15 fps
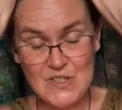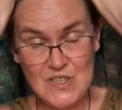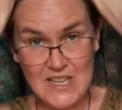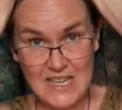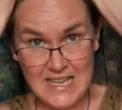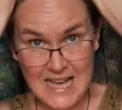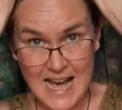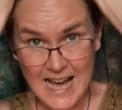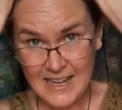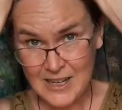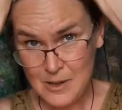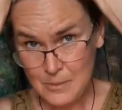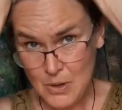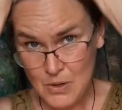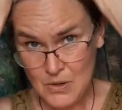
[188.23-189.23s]
the
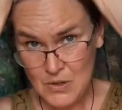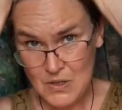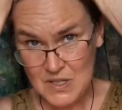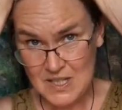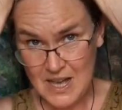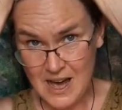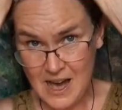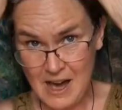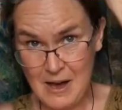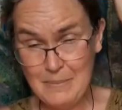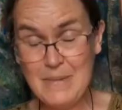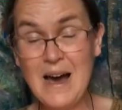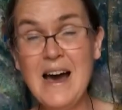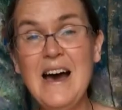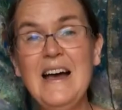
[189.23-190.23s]
animals are
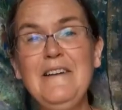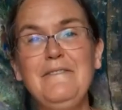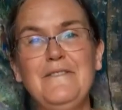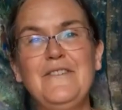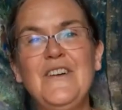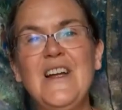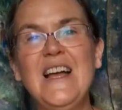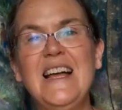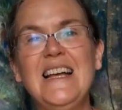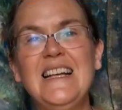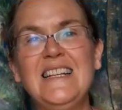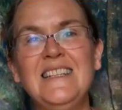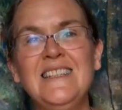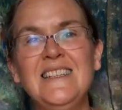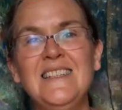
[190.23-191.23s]
my
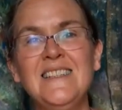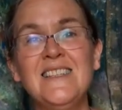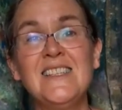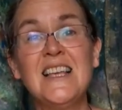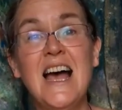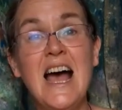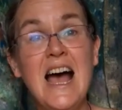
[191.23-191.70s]
friends,